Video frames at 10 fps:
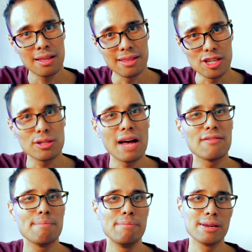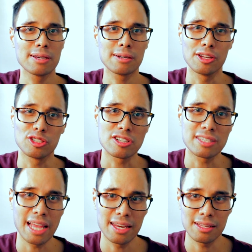then you'll have a bigger
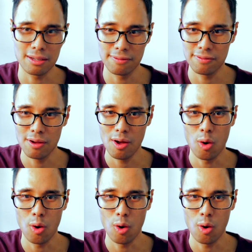understanding of